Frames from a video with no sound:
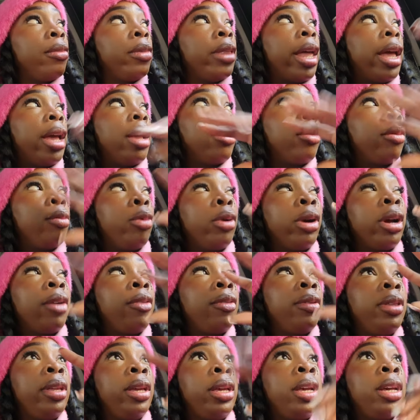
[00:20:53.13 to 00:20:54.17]
like where
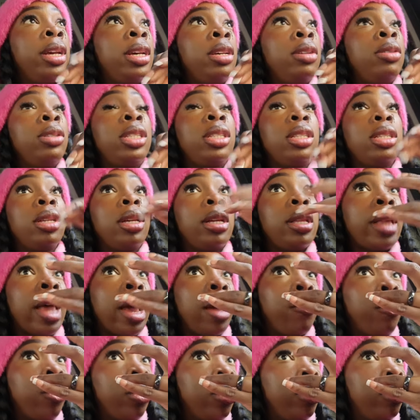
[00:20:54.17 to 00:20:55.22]
everything is,
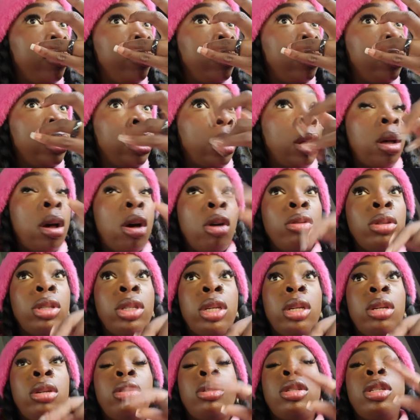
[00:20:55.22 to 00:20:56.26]
like from the
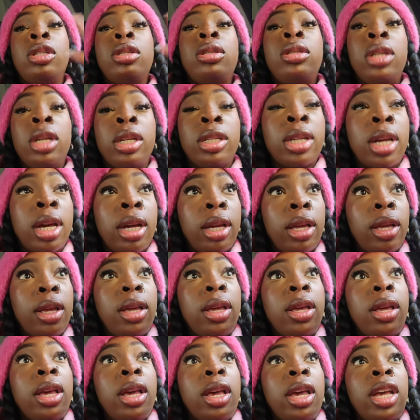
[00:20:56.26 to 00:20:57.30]
hotel to TikTok,
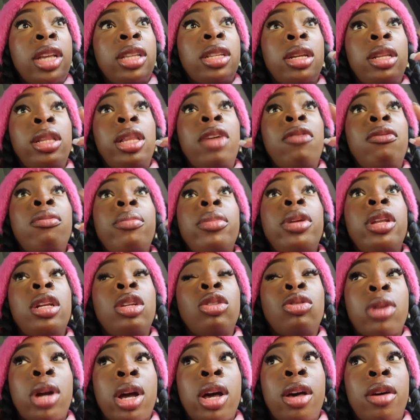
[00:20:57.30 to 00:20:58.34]
it's an 11
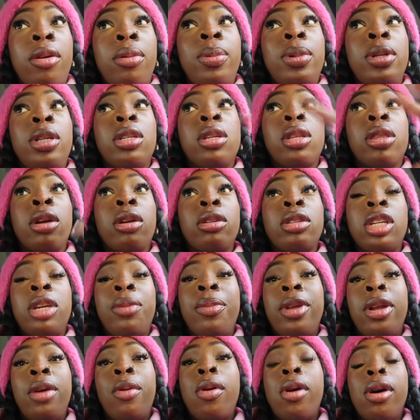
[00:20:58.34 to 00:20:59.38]
minute drive, but it's a
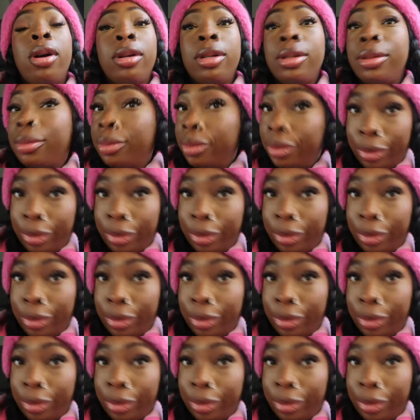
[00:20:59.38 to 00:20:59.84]
13 minute walk.